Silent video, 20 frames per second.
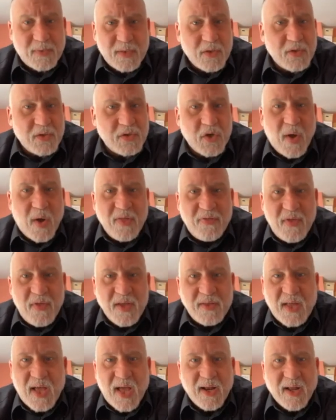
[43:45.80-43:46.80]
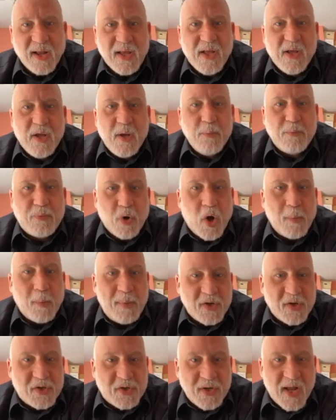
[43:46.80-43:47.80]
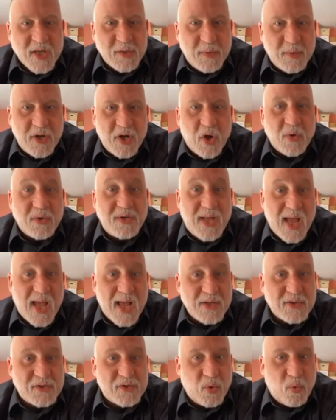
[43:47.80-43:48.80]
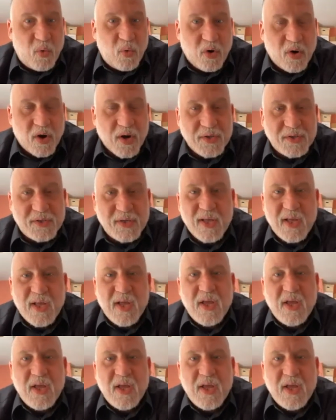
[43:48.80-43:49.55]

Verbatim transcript: So I think that prohibition, as we know, tends towards